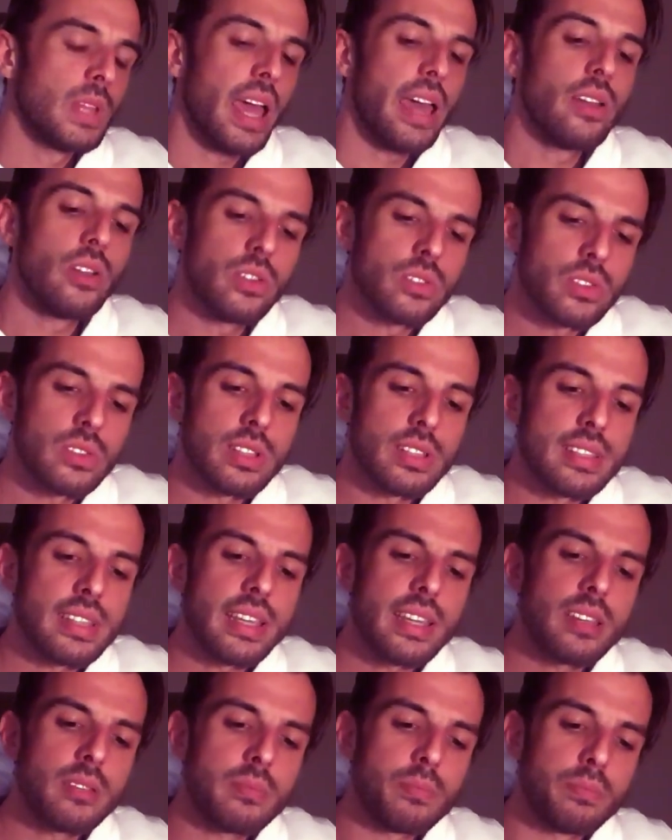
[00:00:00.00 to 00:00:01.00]
And also the
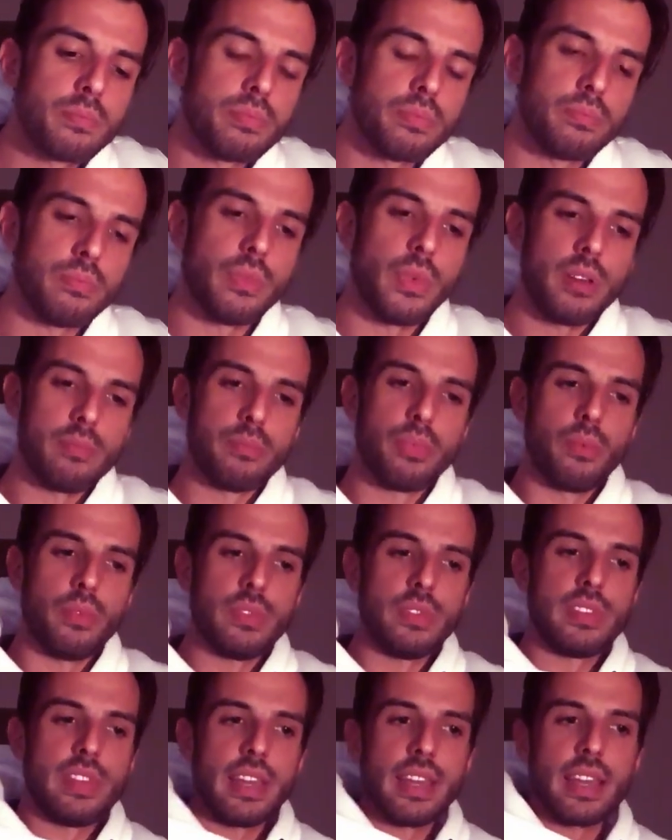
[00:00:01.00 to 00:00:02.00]
second
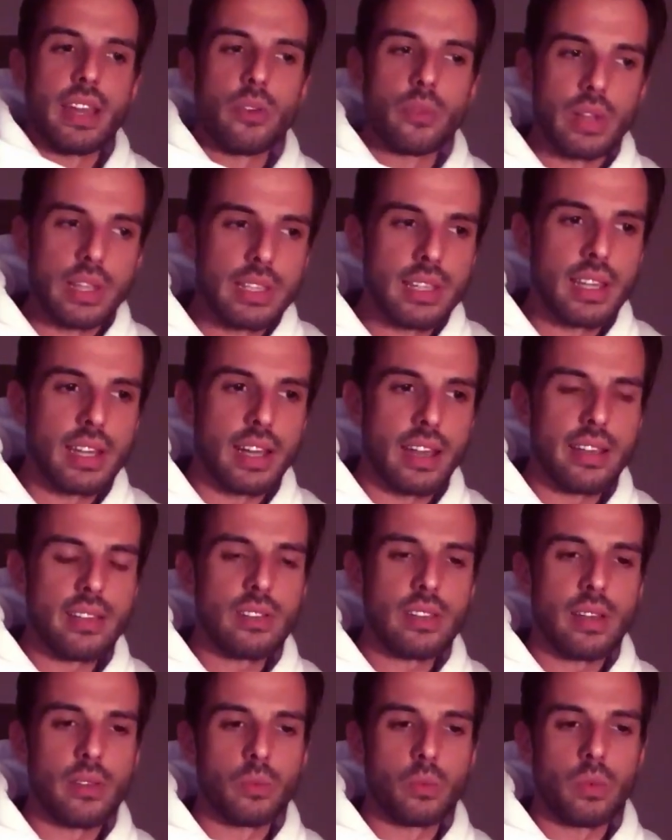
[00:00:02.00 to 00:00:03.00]
thing I
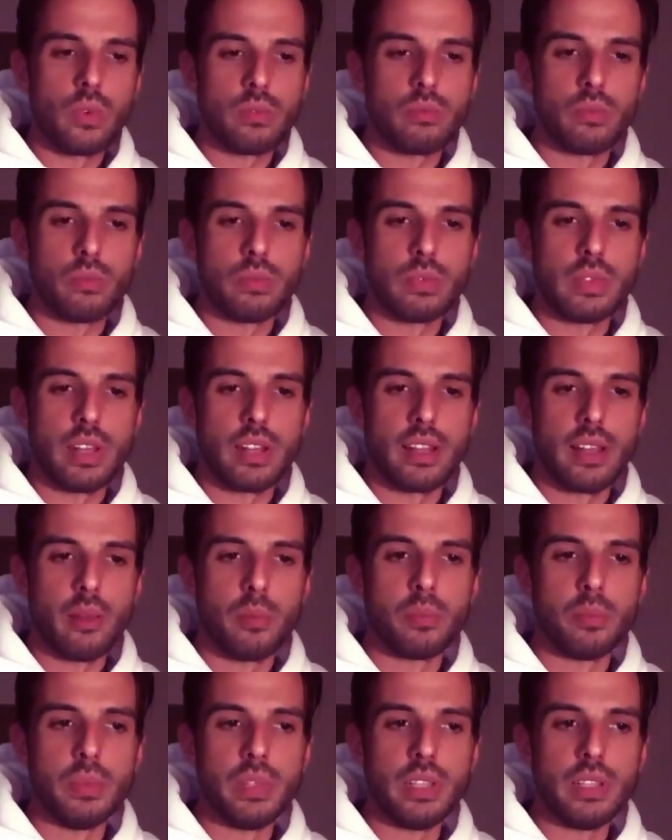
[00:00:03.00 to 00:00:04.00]
recognized, and that
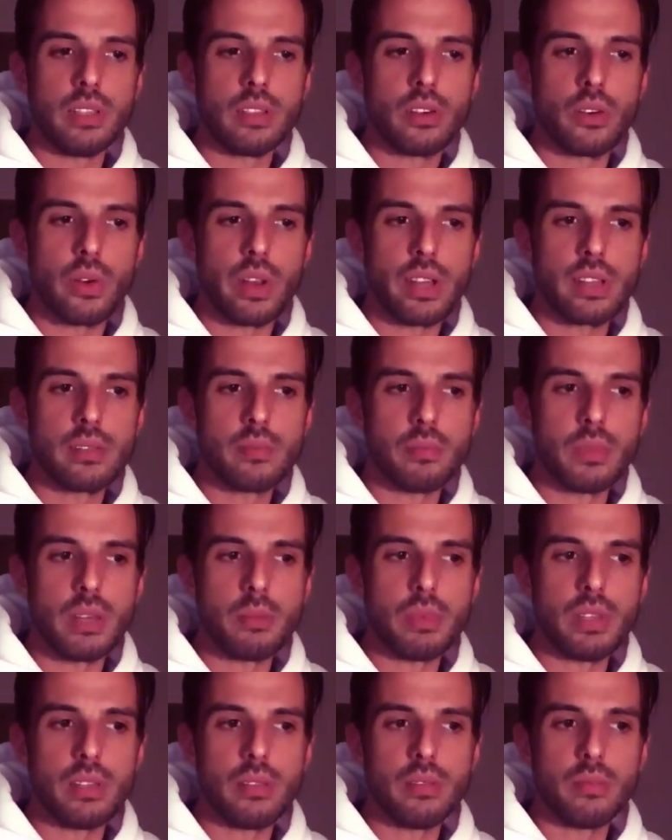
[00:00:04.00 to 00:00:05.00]
helped me correct
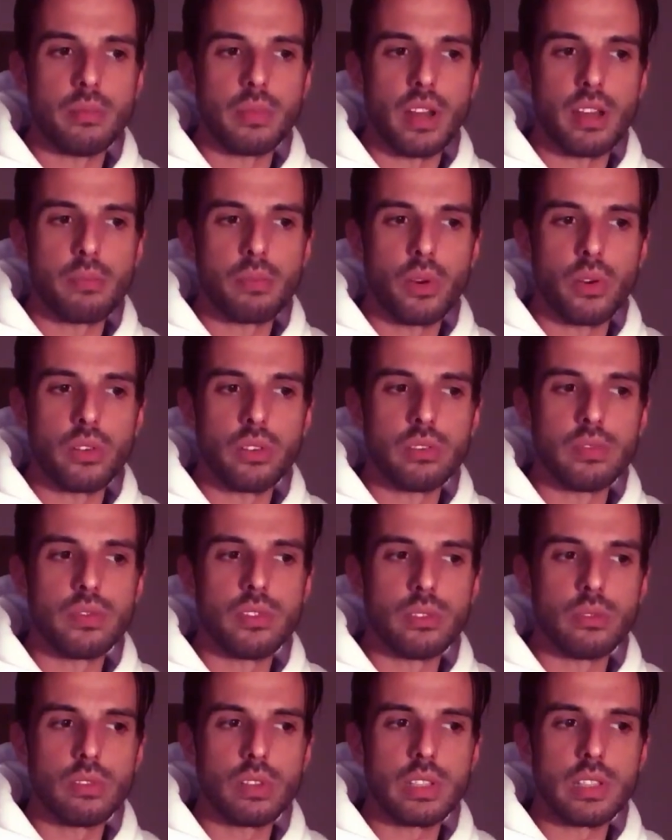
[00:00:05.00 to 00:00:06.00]
maybe my point of
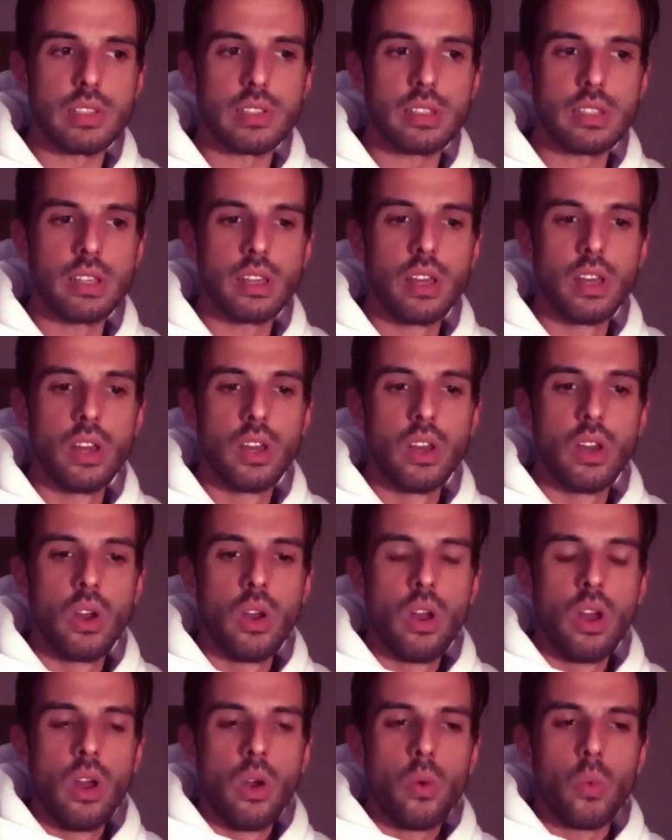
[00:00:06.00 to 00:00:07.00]
view, is
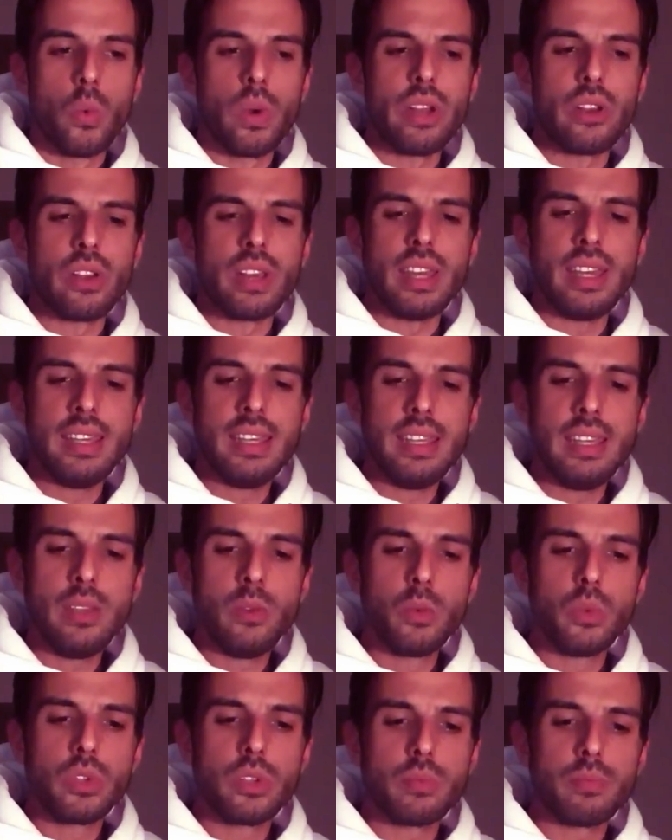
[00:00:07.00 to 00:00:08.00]
where he
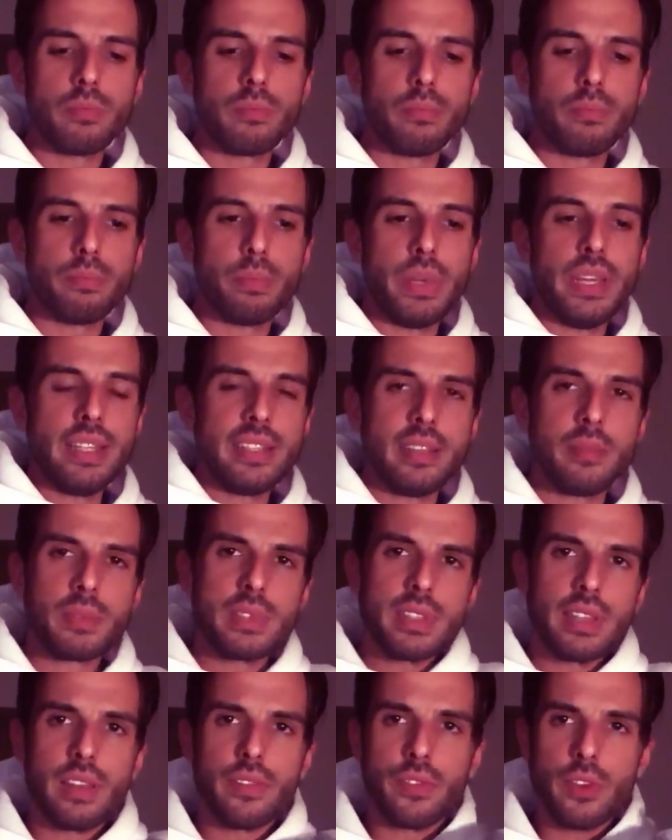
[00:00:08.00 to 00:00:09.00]
would pit
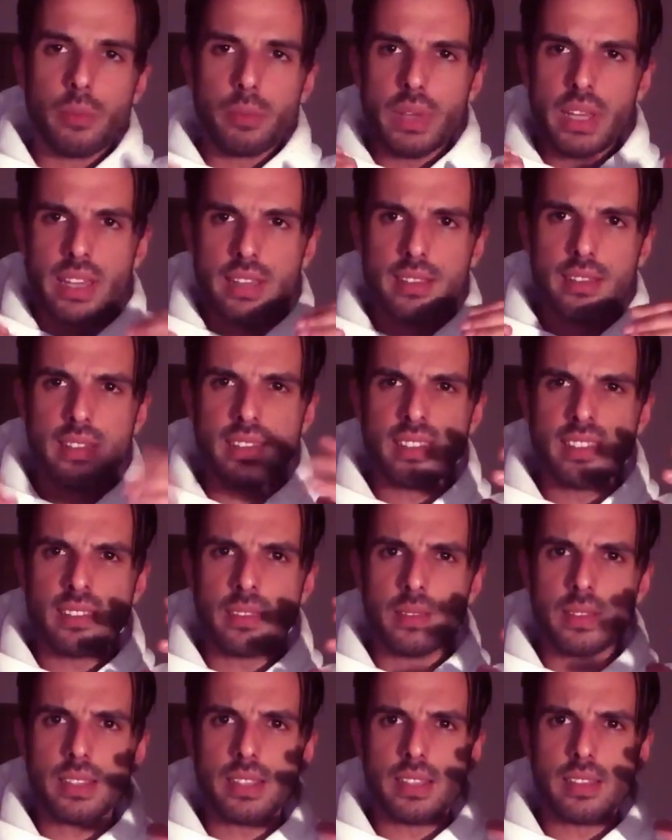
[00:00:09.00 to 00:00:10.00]
himself up against
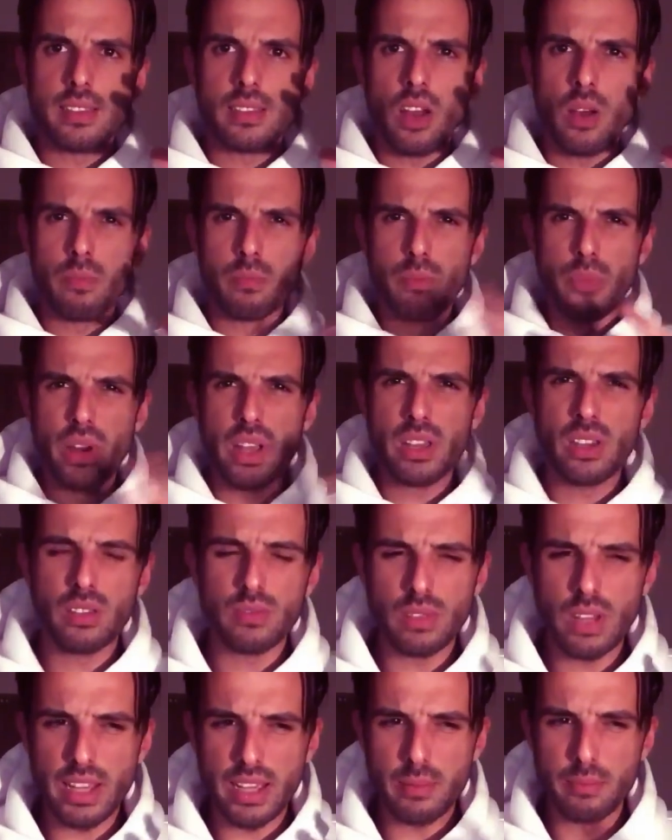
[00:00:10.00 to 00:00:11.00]
this
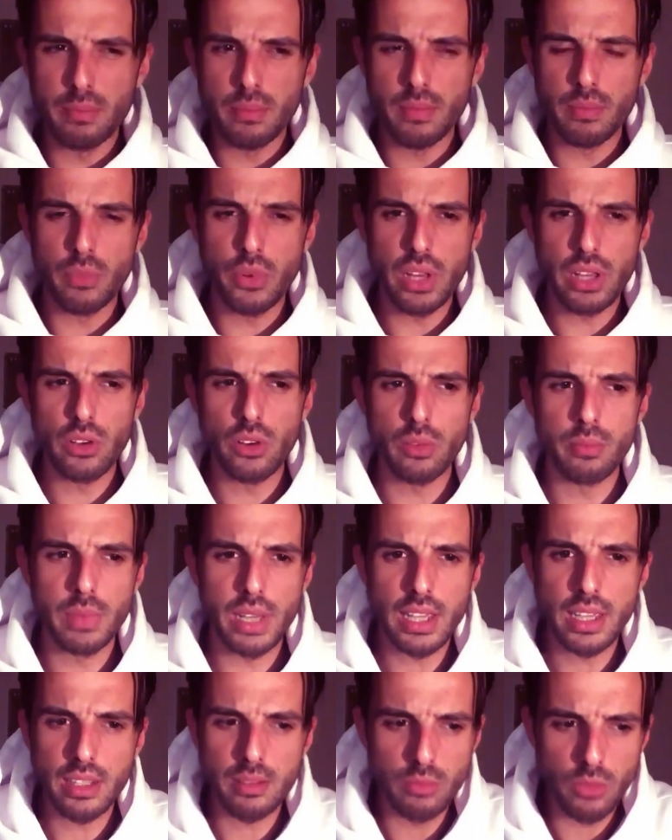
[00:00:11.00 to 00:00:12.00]
break or
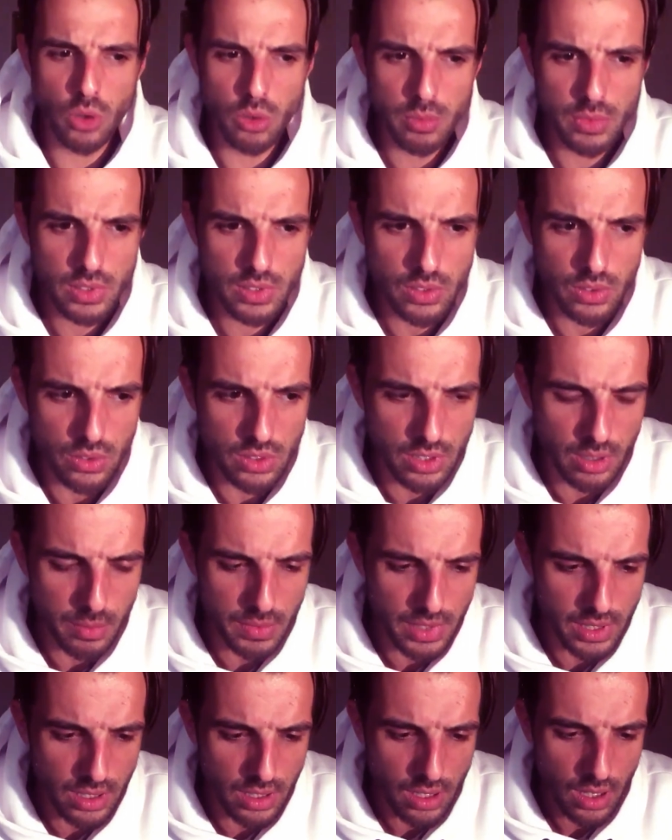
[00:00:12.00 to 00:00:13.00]
make it moment or
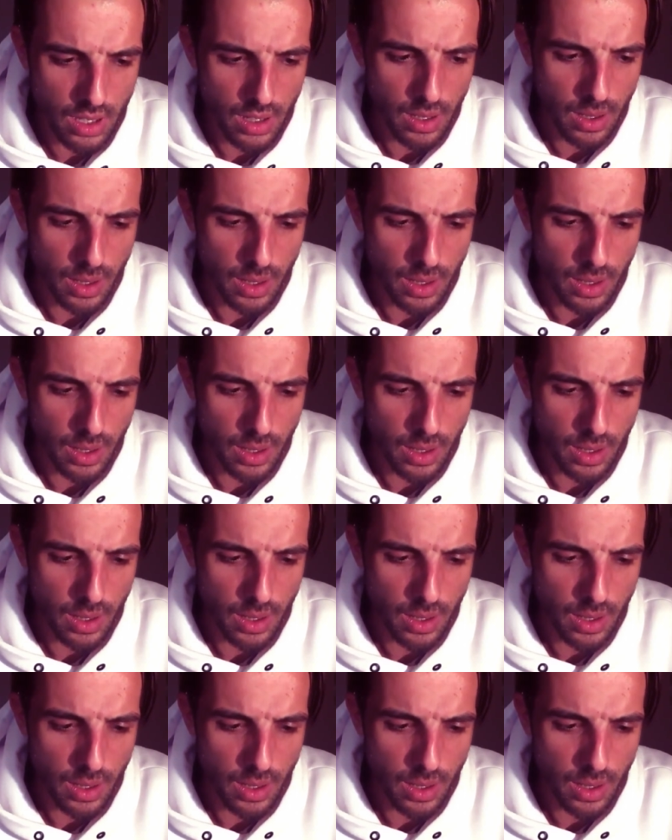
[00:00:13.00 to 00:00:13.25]
something.